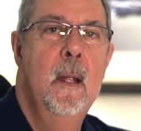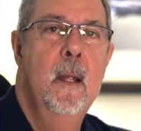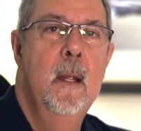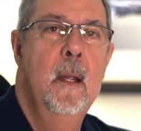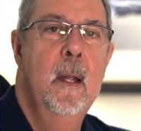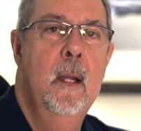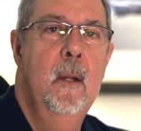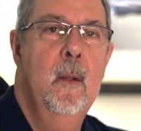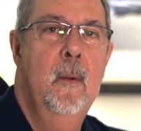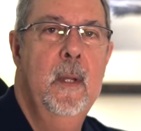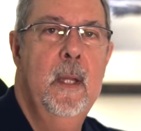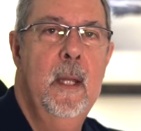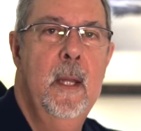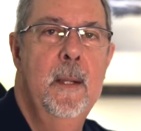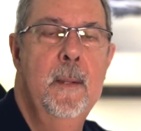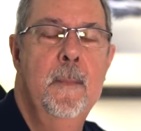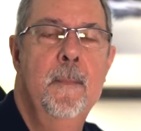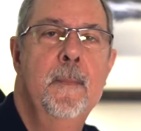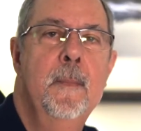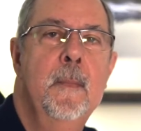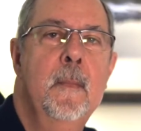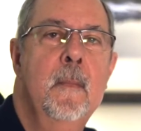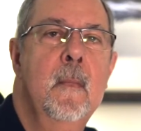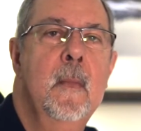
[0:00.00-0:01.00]
Hello
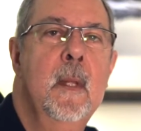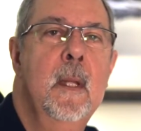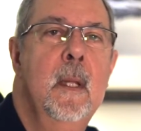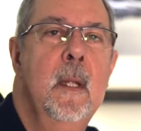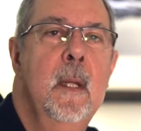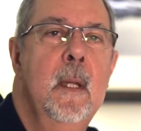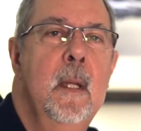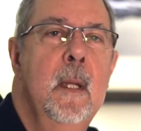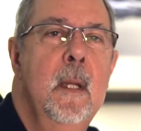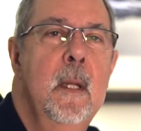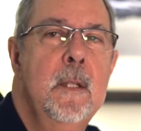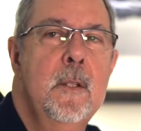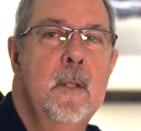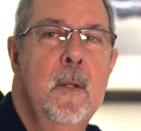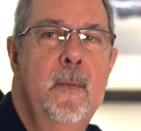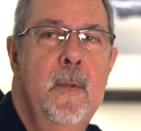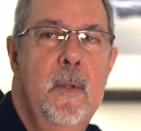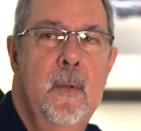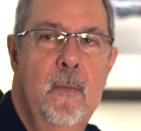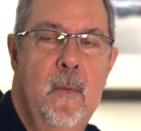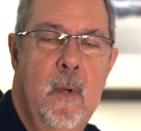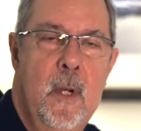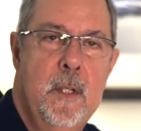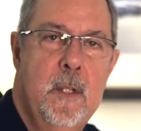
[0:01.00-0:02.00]
again. So if
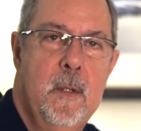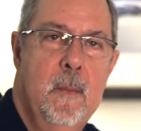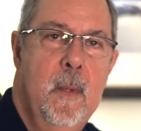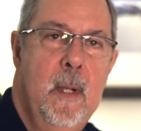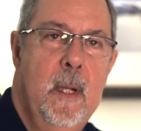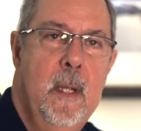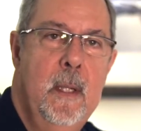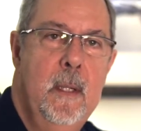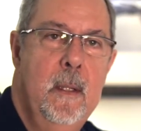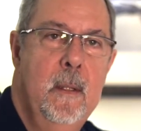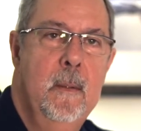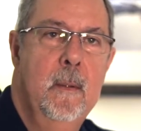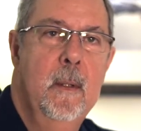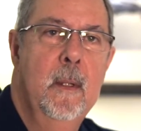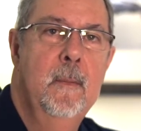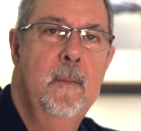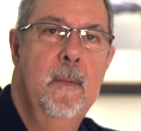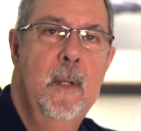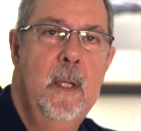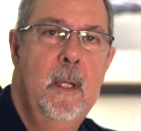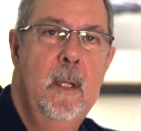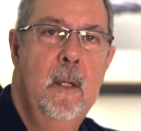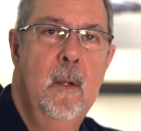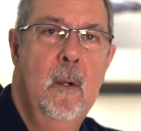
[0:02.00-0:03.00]
you've watched my
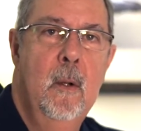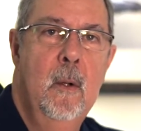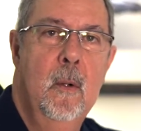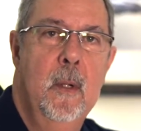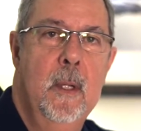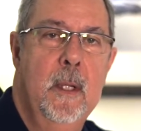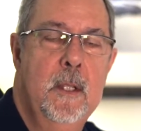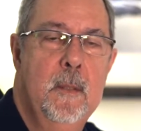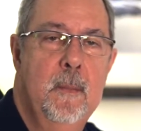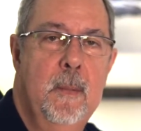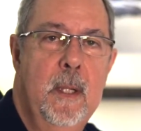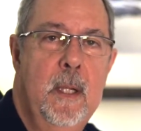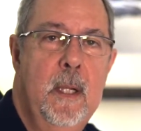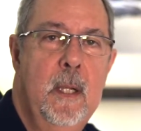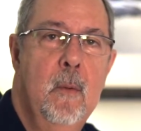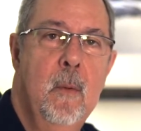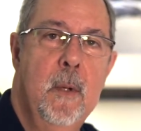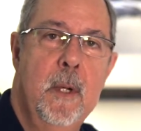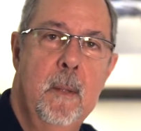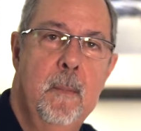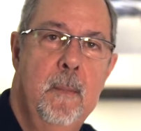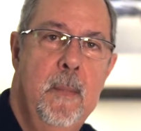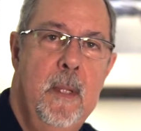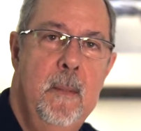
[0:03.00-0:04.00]
video explaining
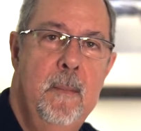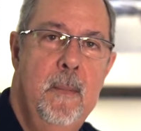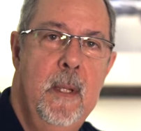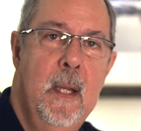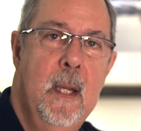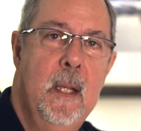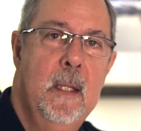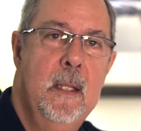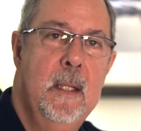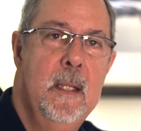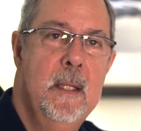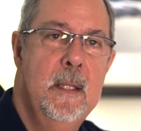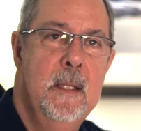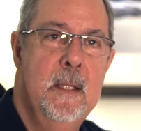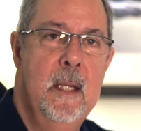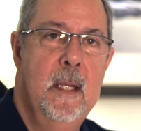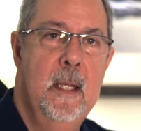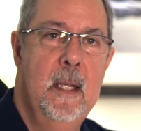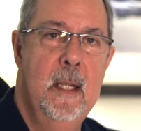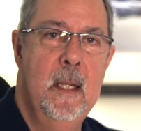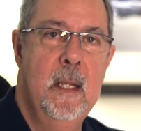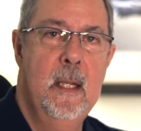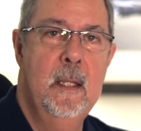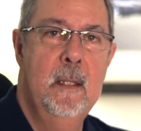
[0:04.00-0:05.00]
what a PPL is
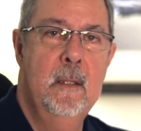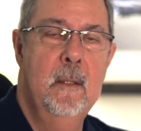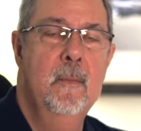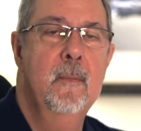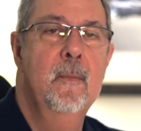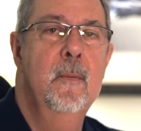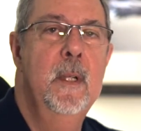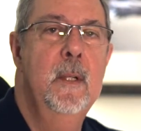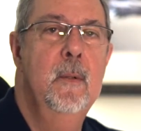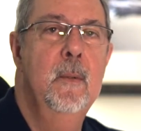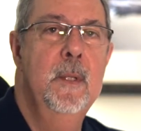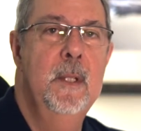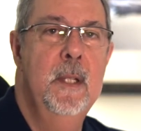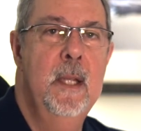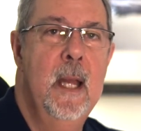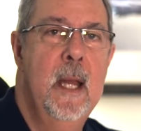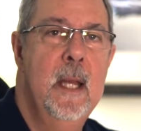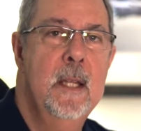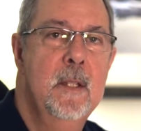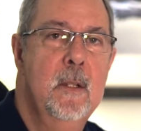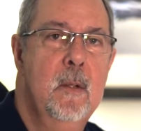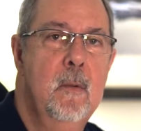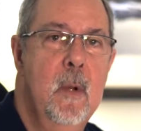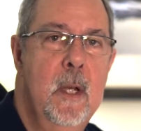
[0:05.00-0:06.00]
and the frequently
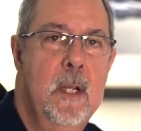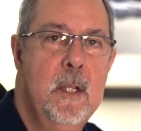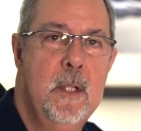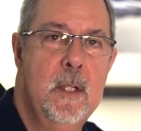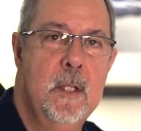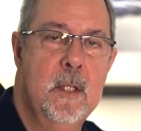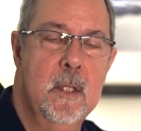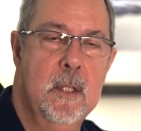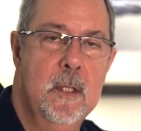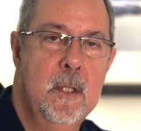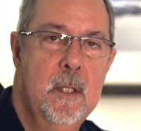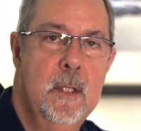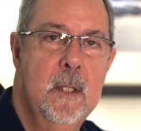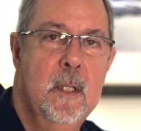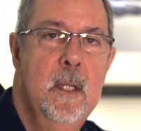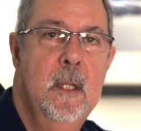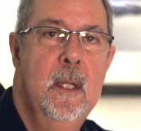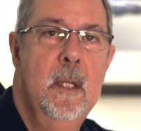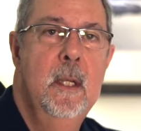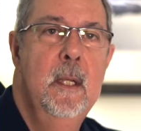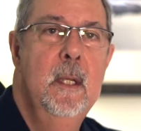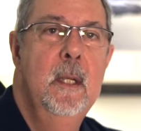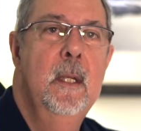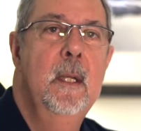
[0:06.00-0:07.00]
asked questions,
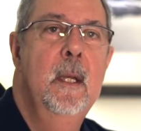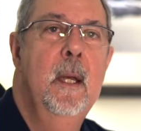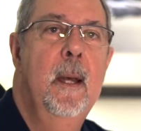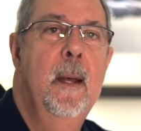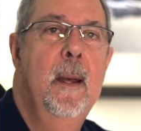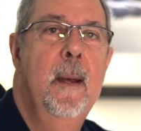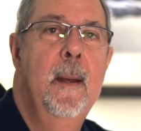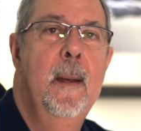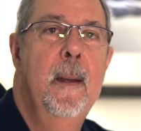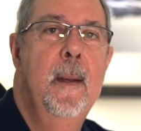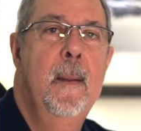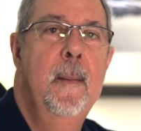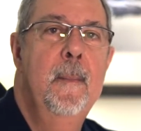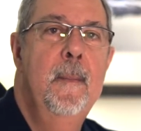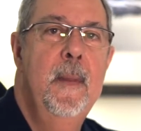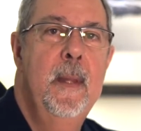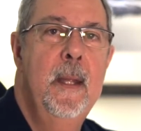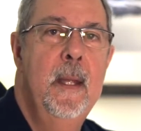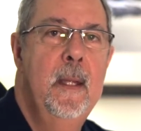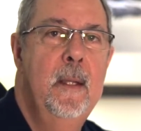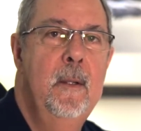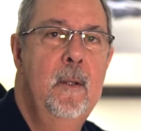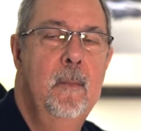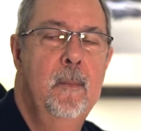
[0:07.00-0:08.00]

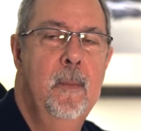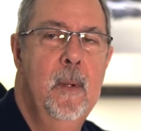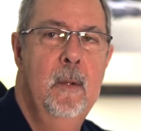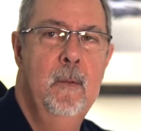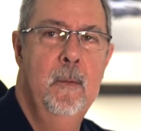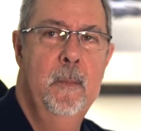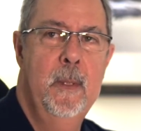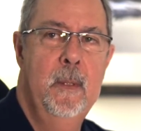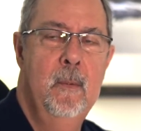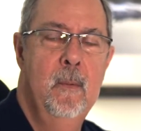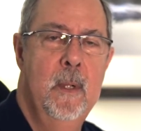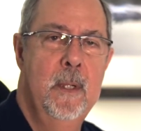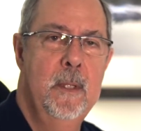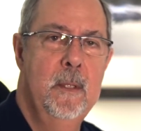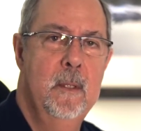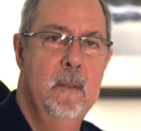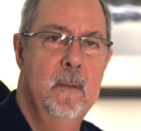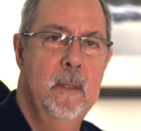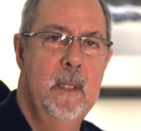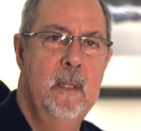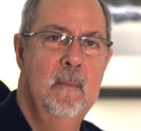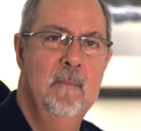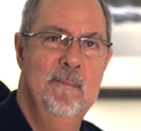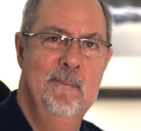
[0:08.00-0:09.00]
then you're probably
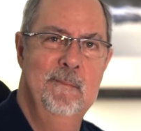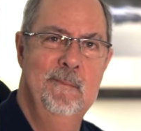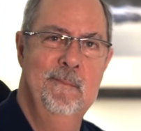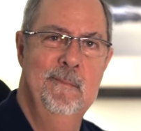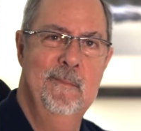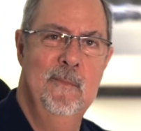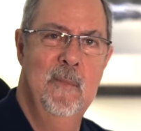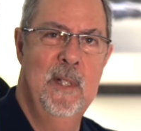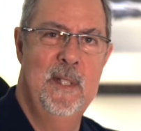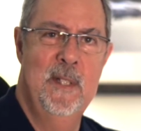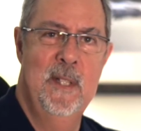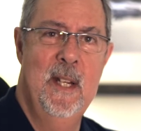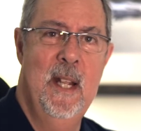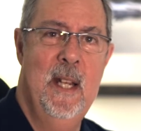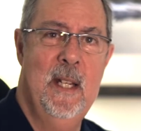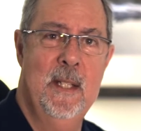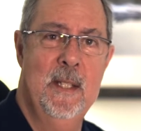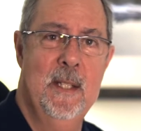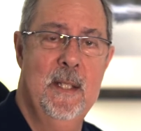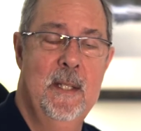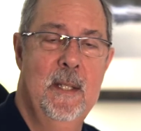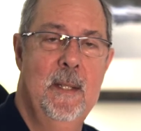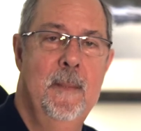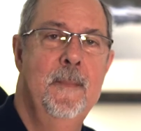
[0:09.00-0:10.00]
wondering what's
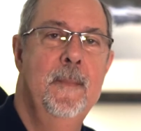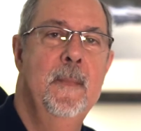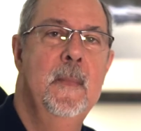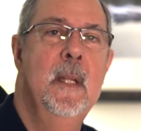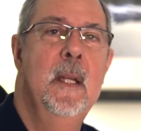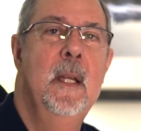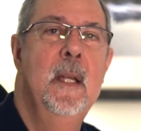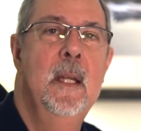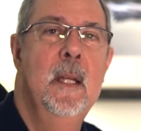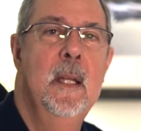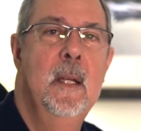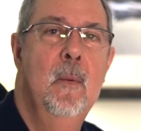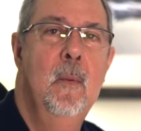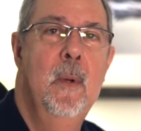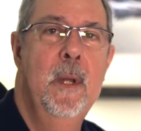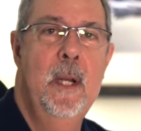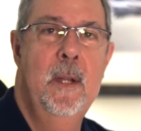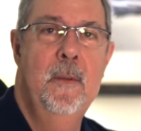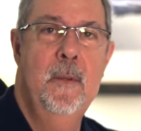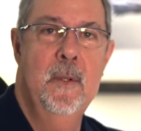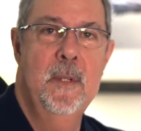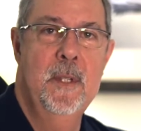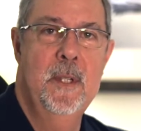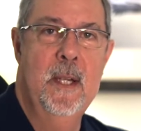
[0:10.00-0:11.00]
next, what
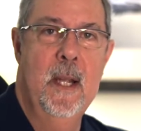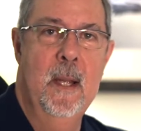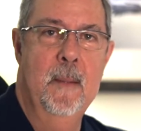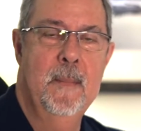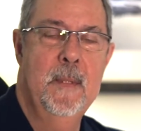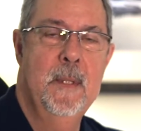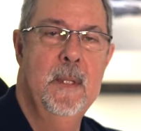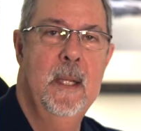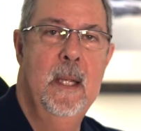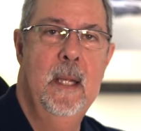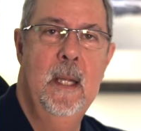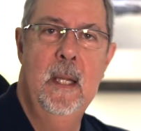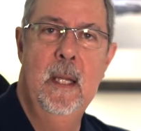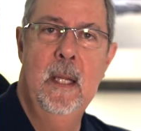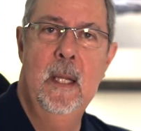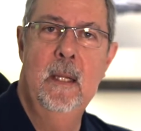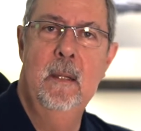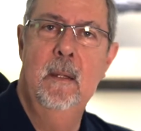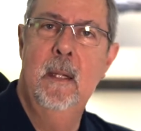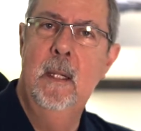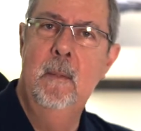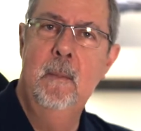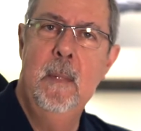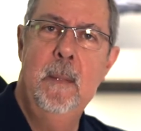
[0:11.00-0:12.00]
other steps,
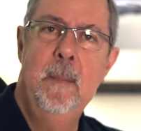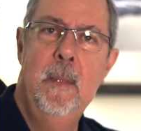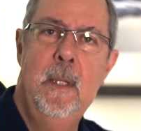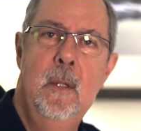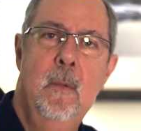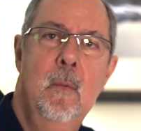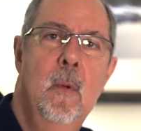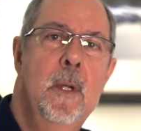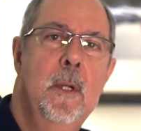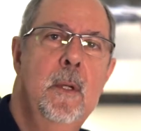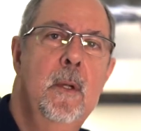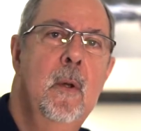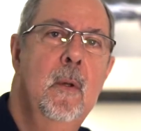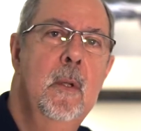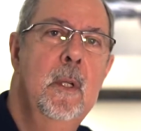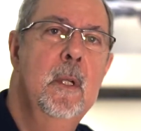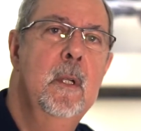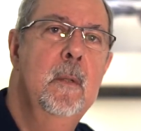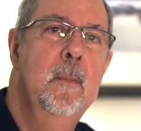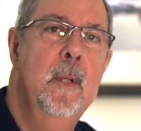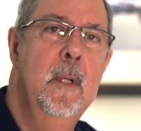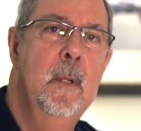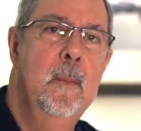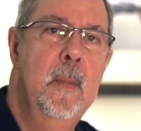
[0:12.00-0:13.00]
and maybe you want to know a
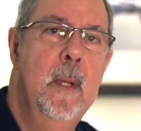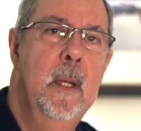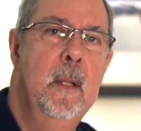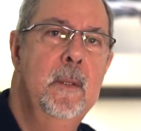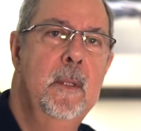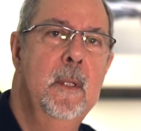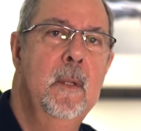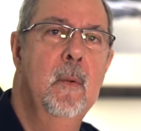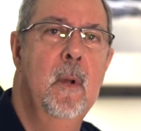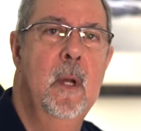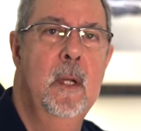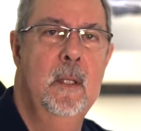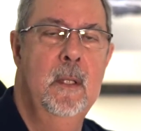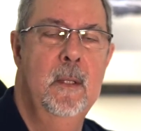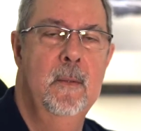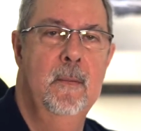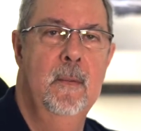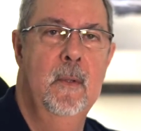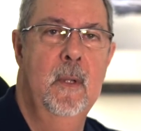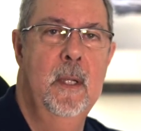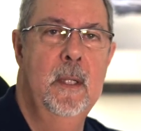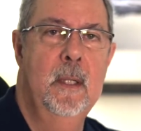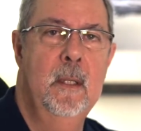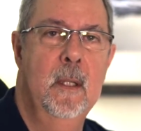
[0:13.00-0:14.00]
little bit about the Rockcliffe
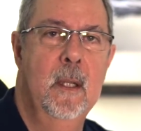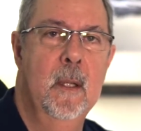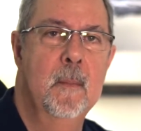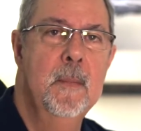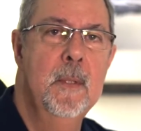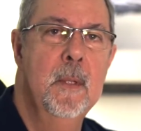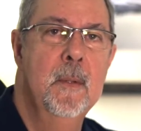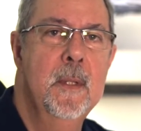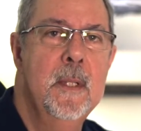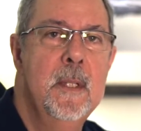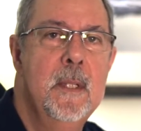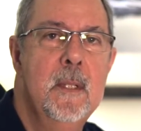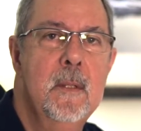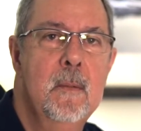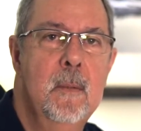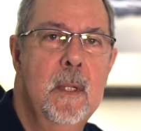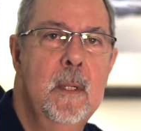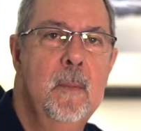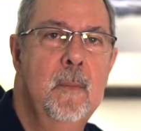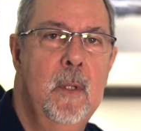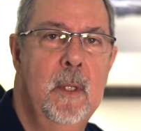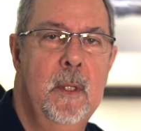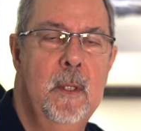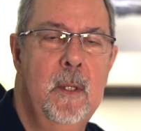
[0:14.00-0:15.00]
Flying Club. So this is what
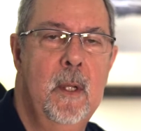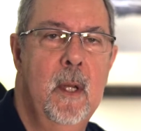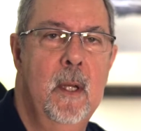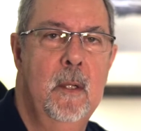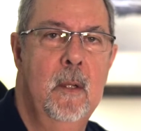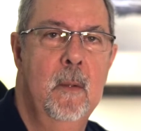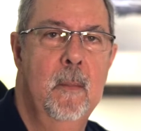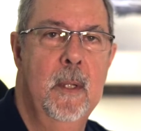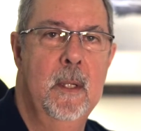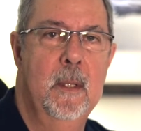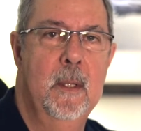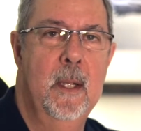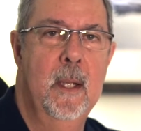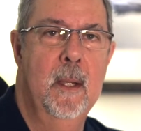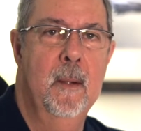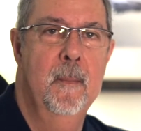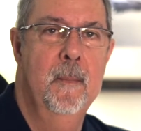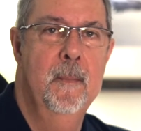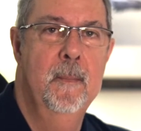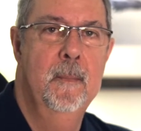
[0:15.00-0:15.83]
I'm going to talk about now.